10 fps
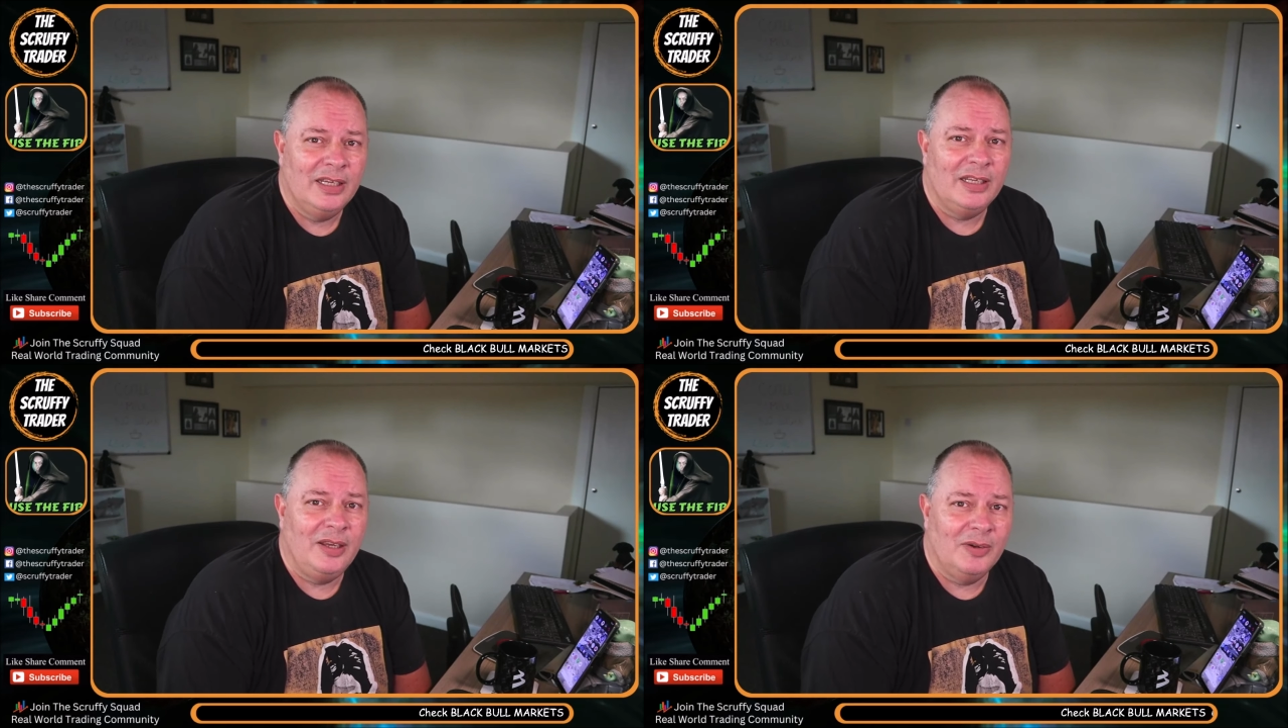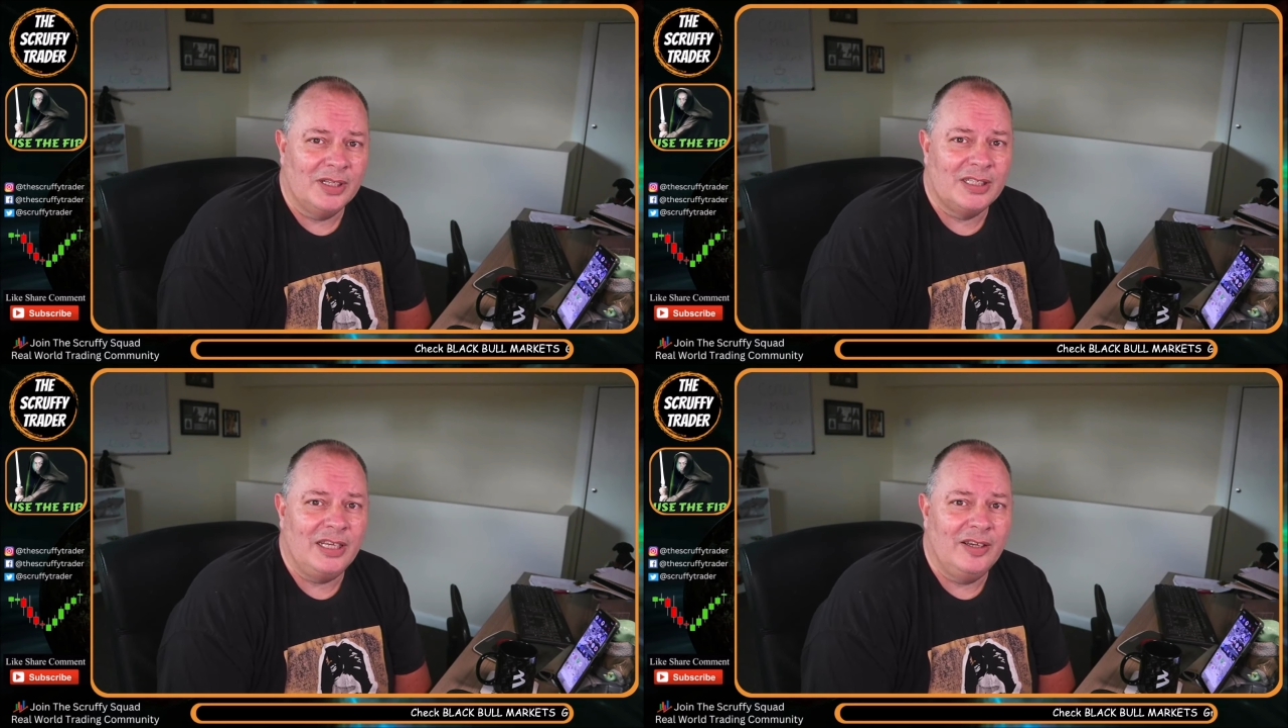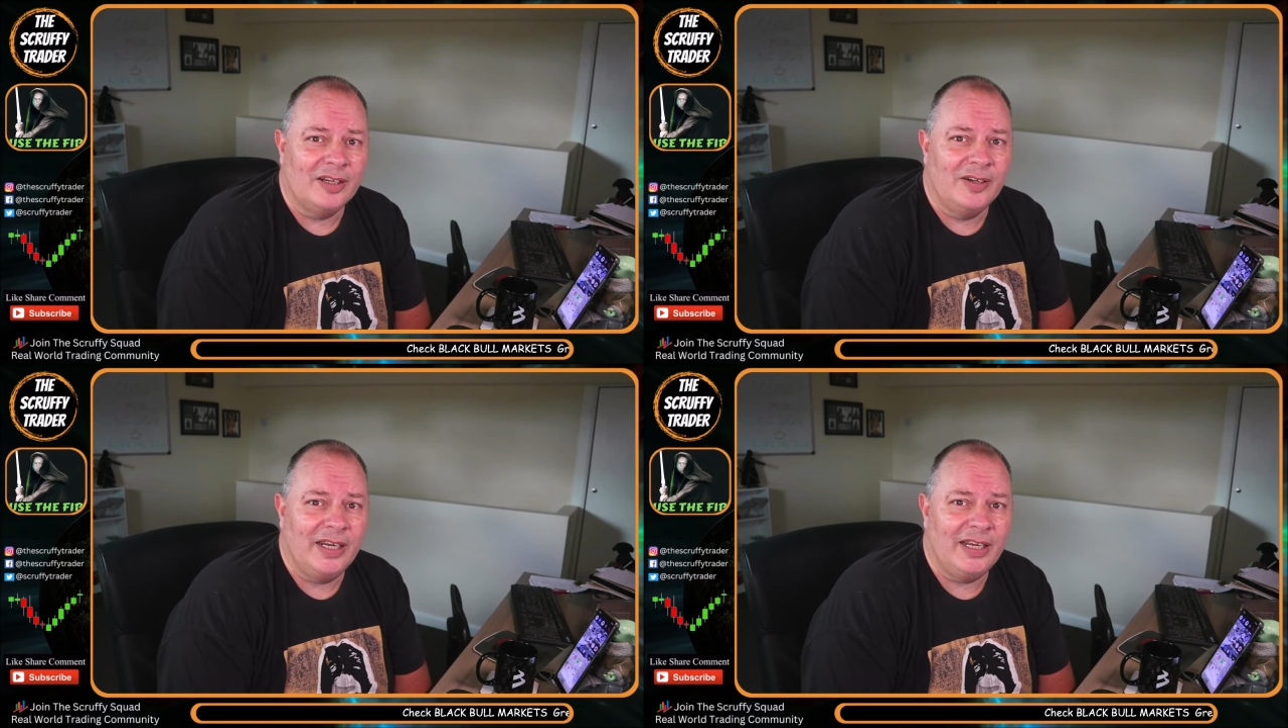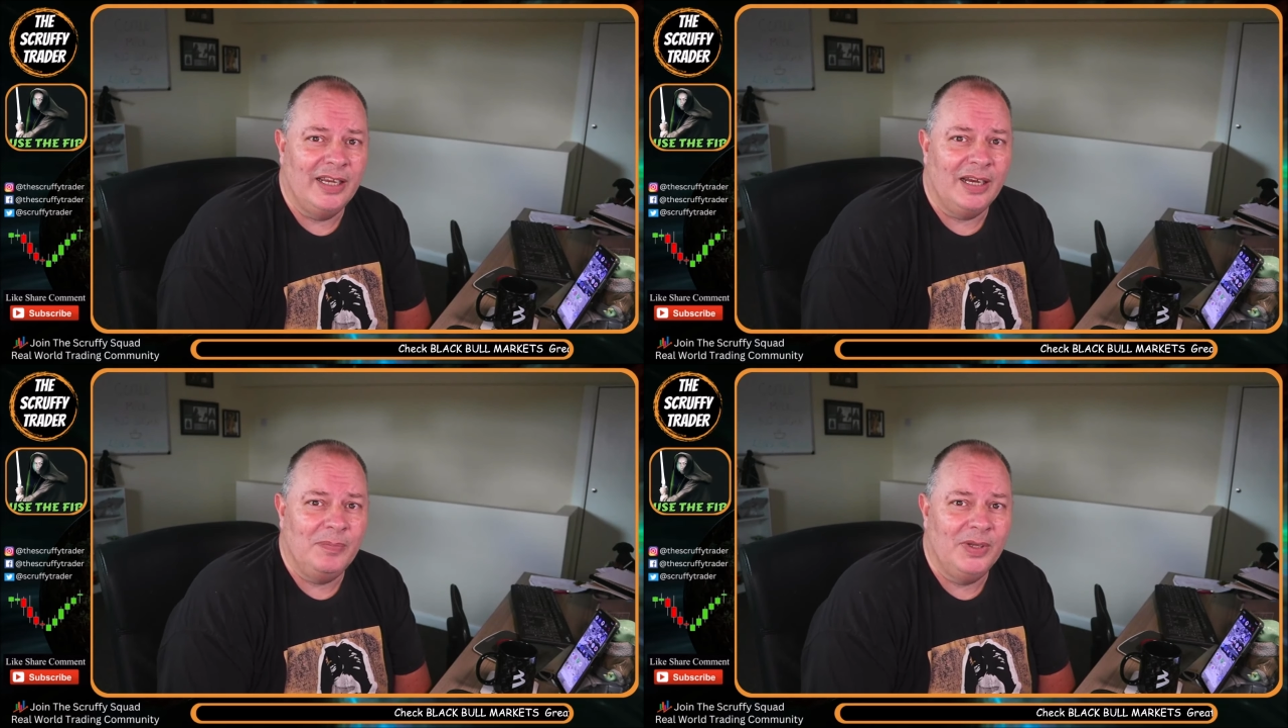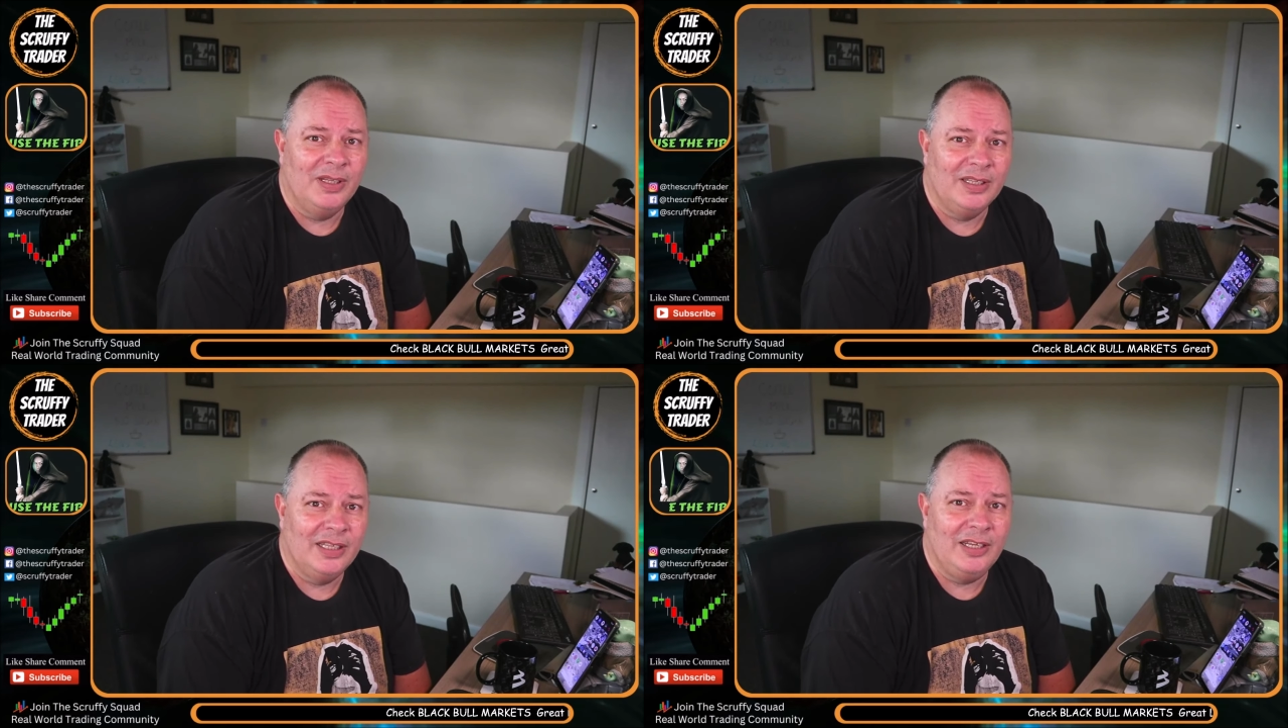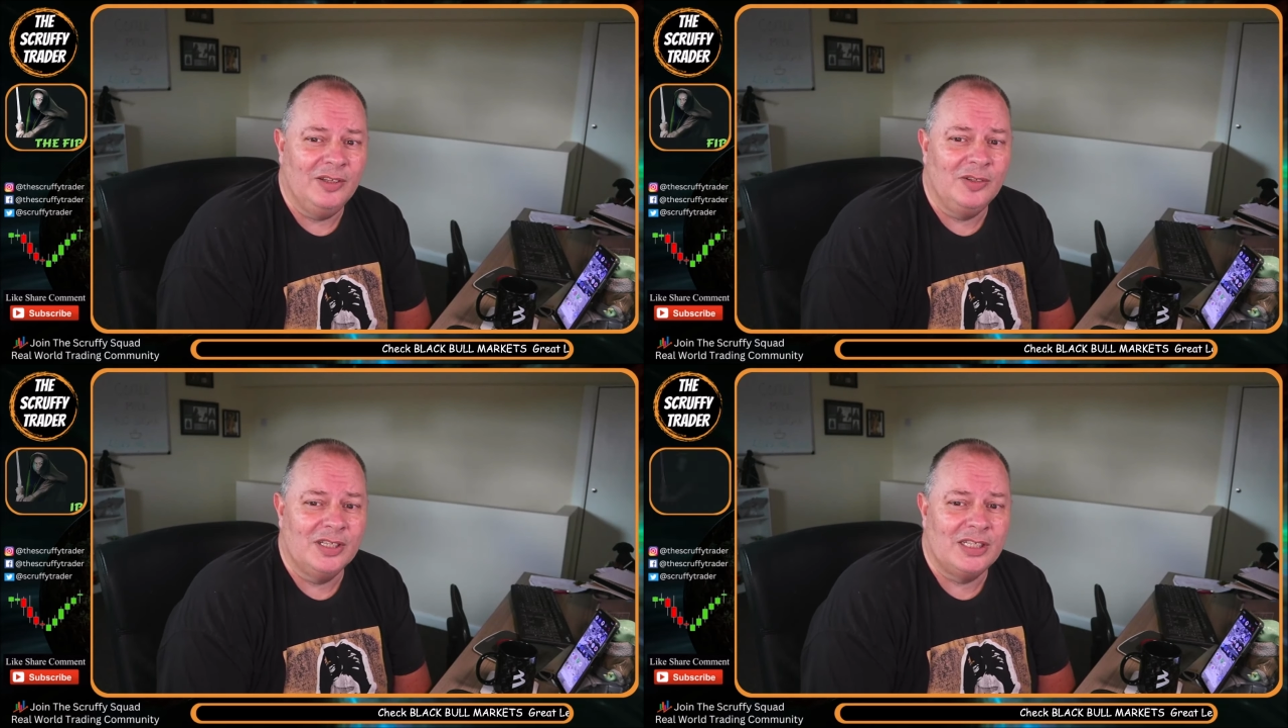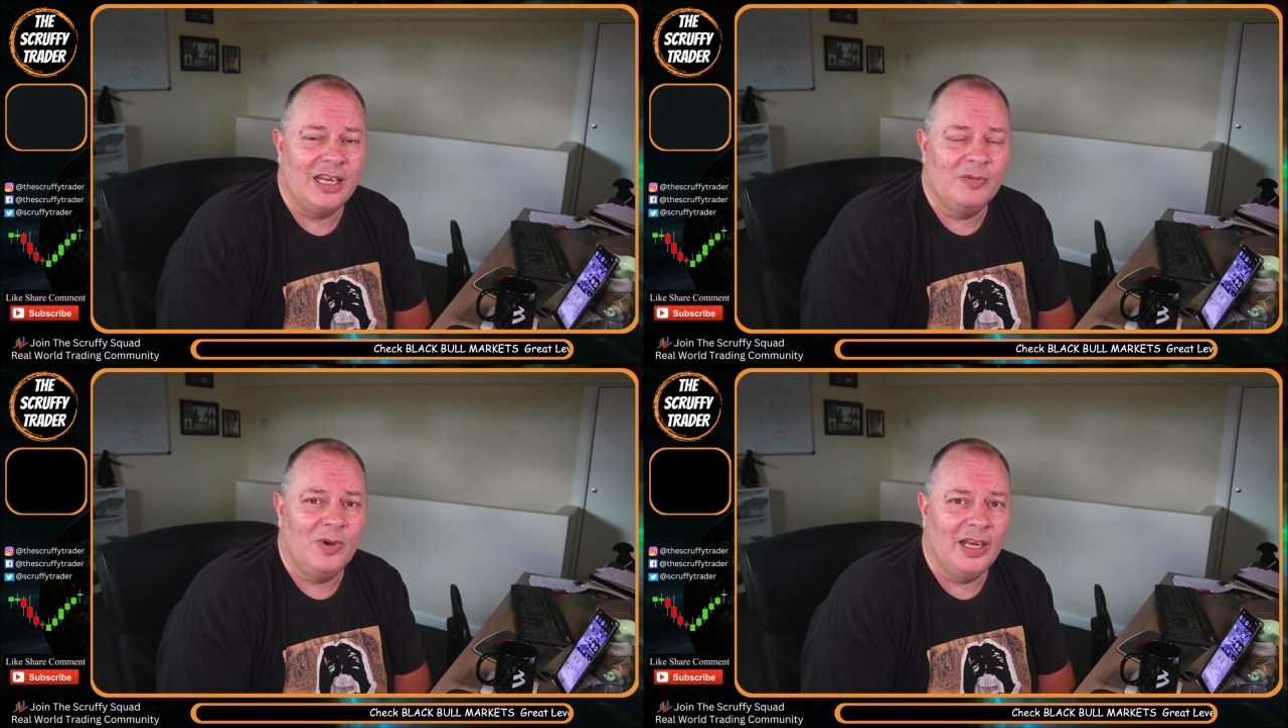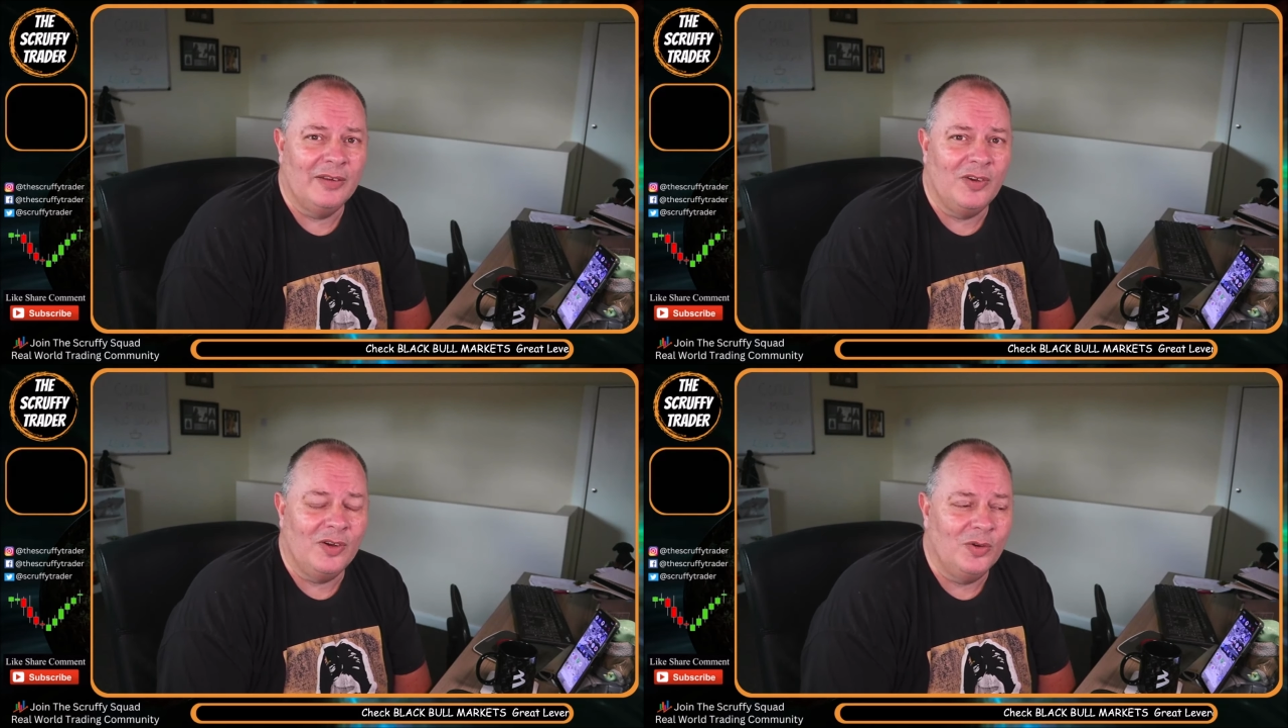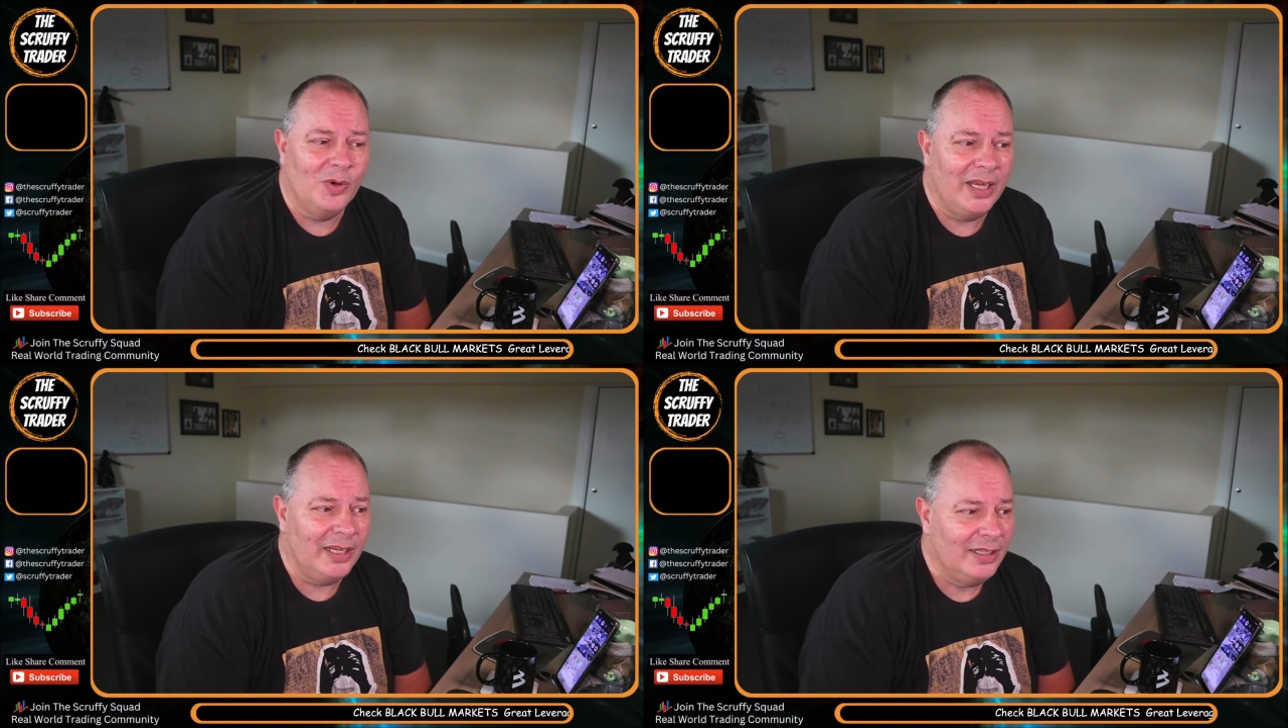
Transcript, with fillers: You want to see a credit card bill, then you'll understand why I've got nowhere